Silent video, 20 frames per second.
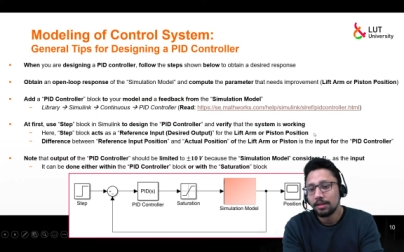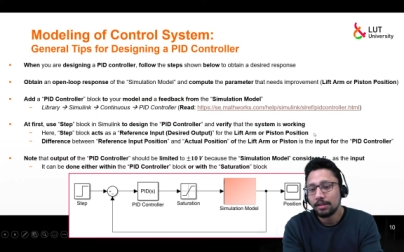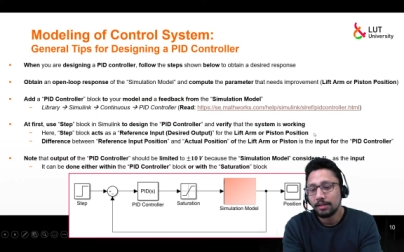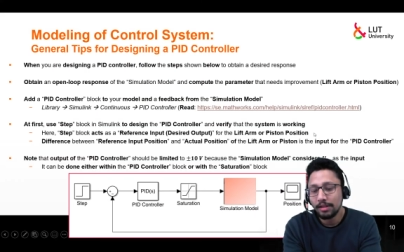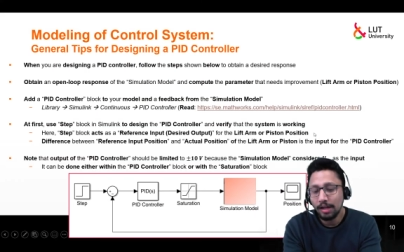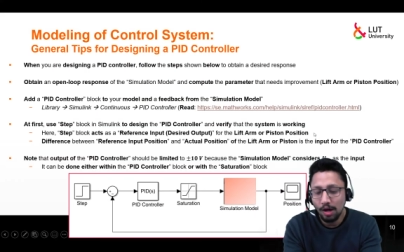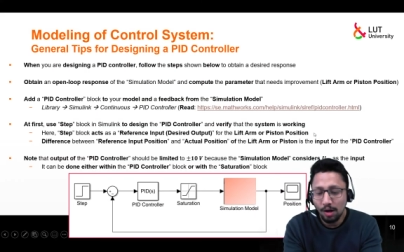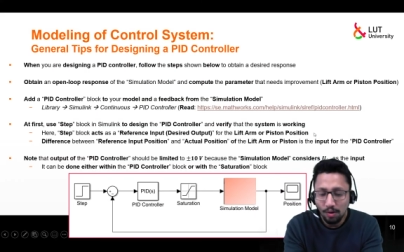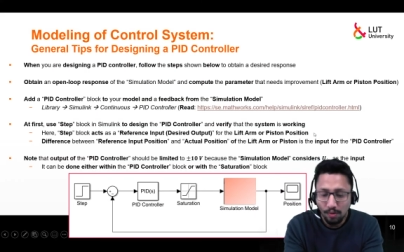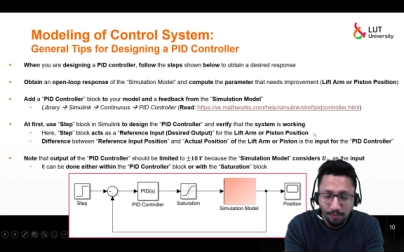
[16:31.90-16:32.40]

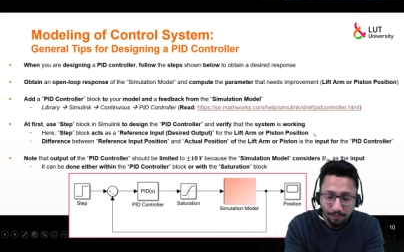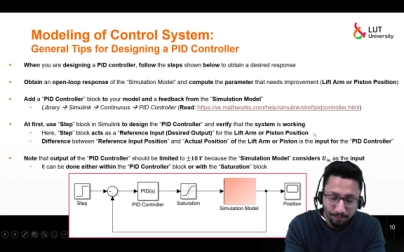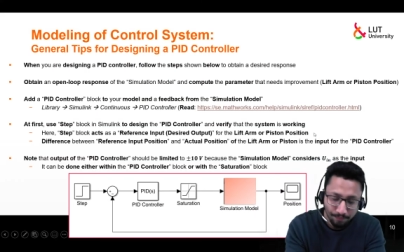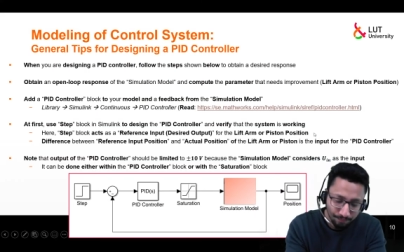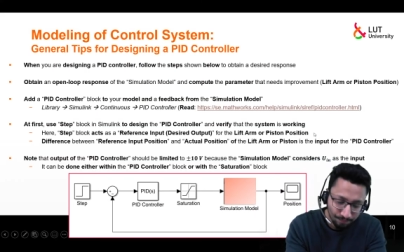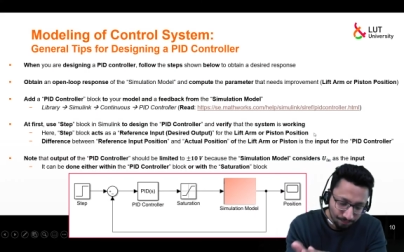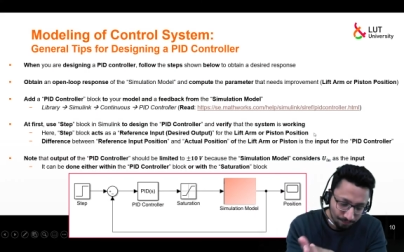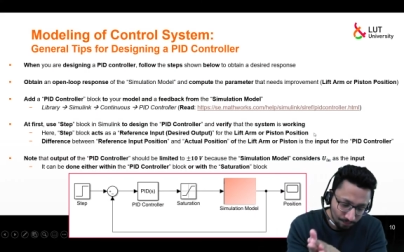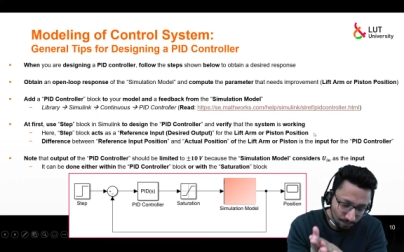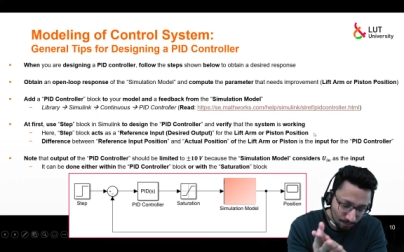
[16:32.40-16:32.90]
Now,
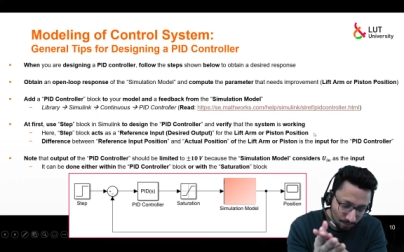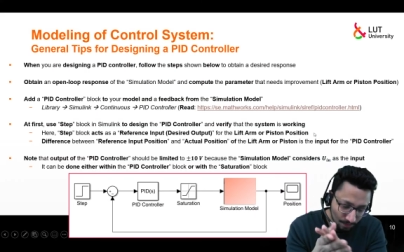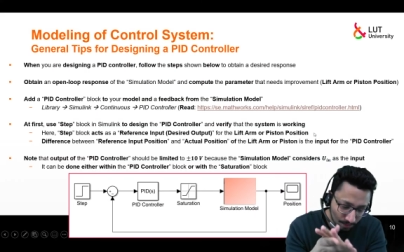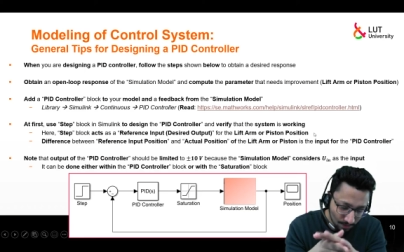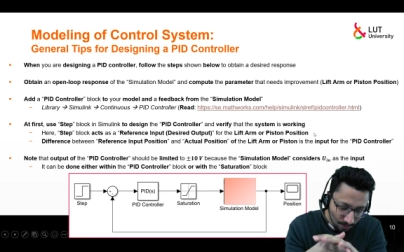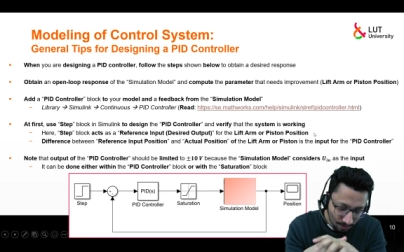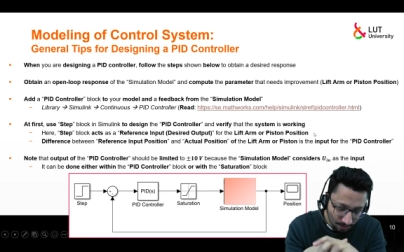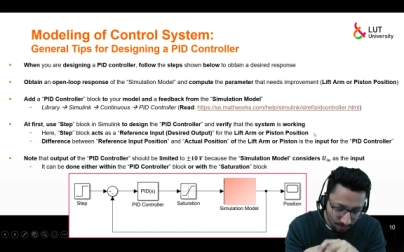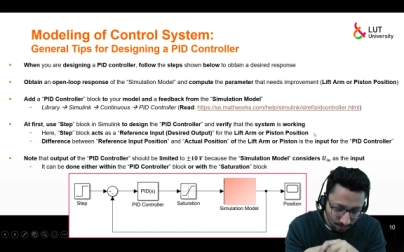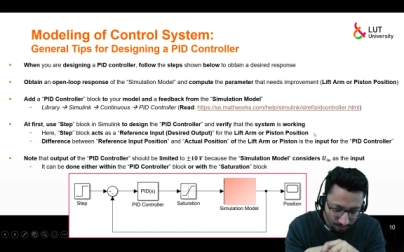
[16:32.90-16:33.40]

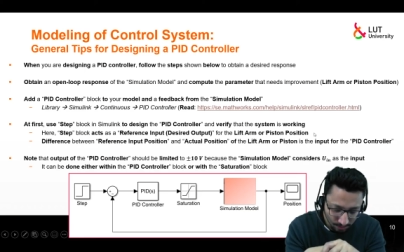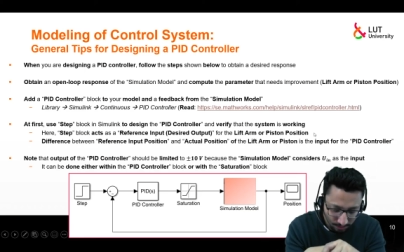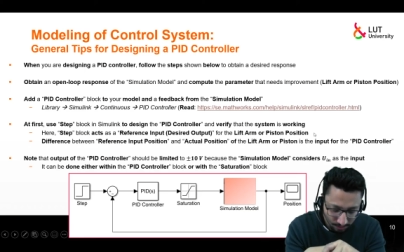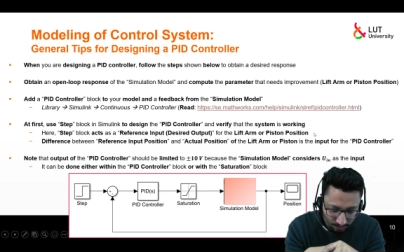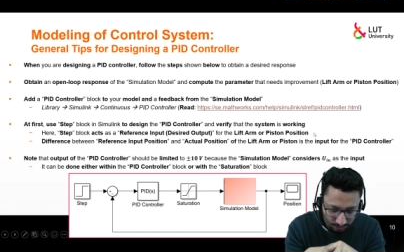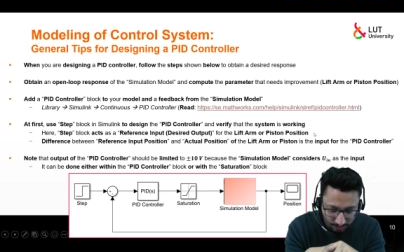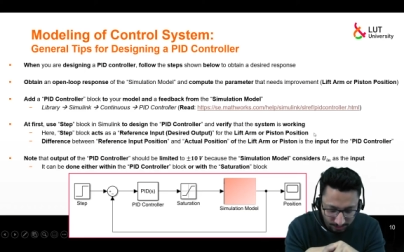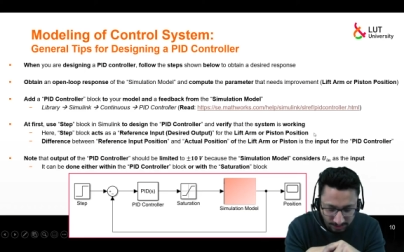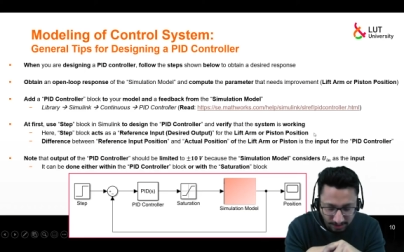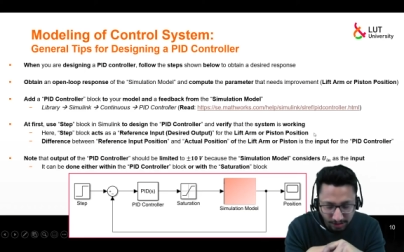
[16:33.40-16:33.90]

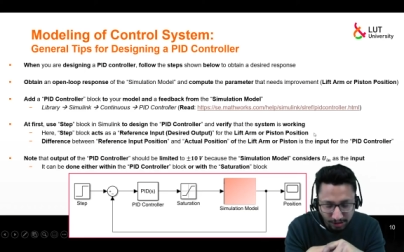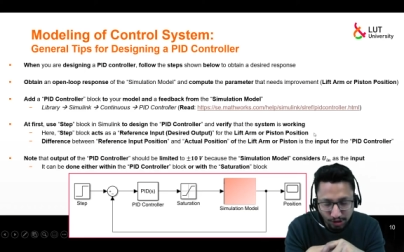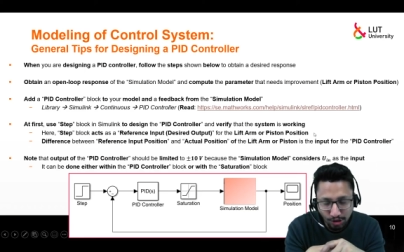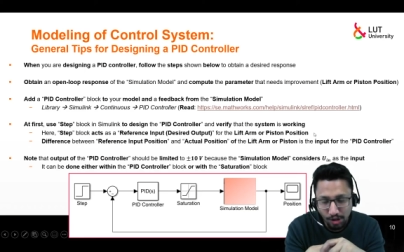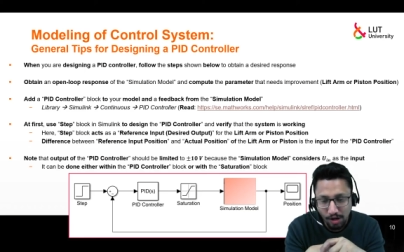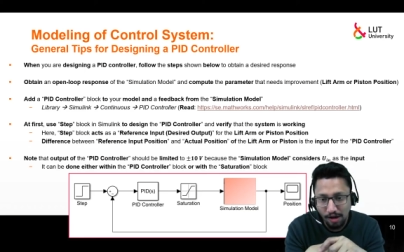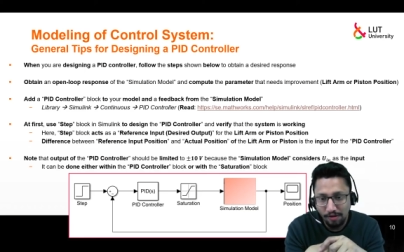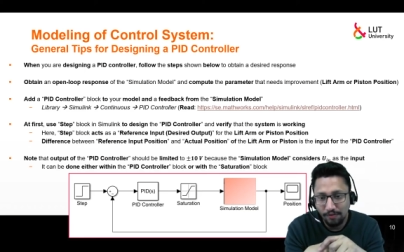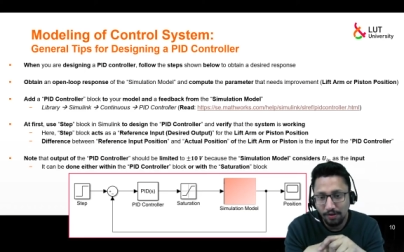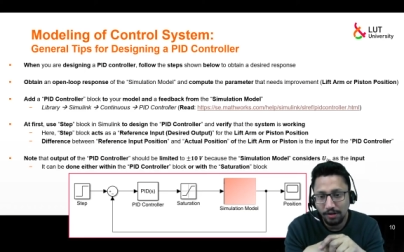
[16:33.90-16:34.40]
since
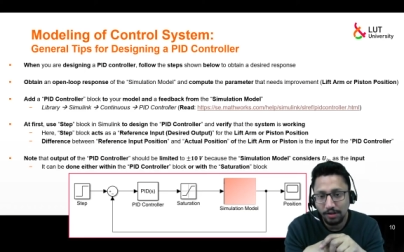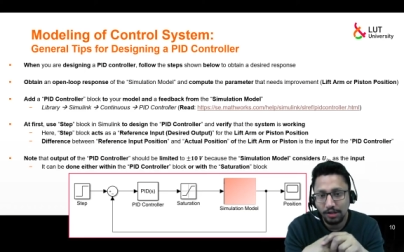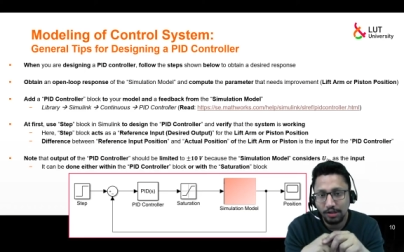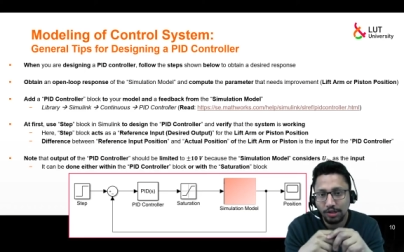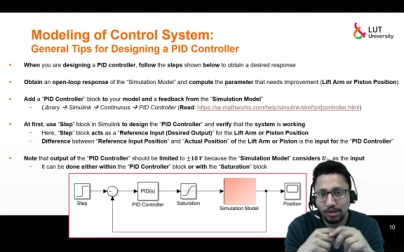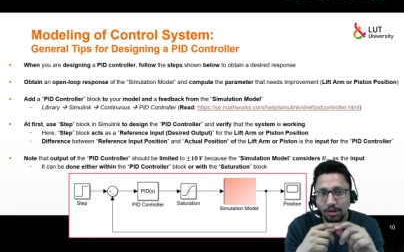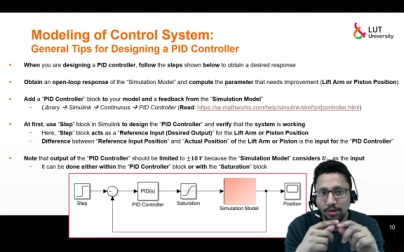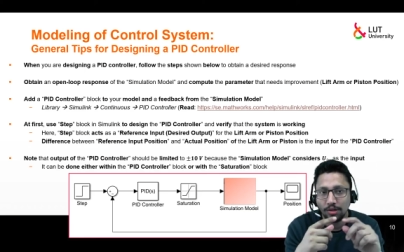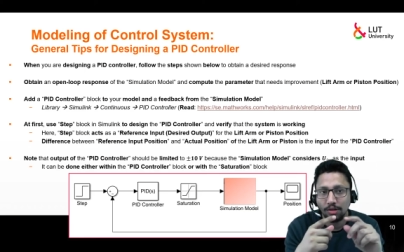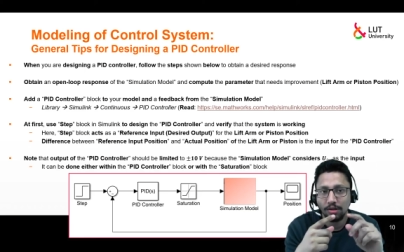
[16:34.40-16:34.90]
you have
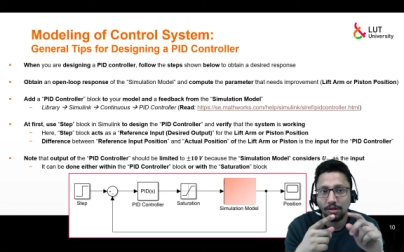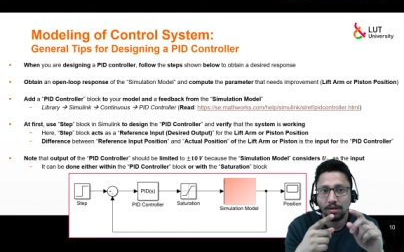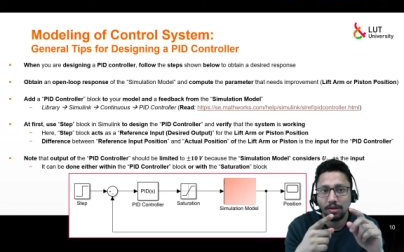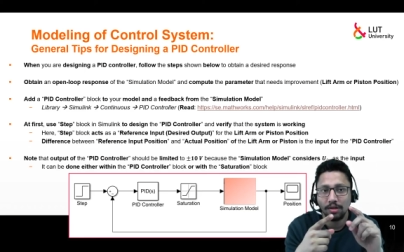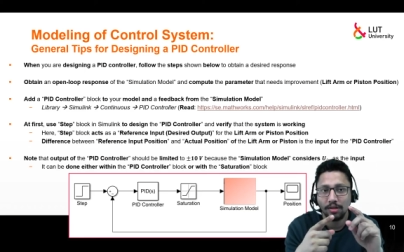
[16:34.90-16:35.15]
understood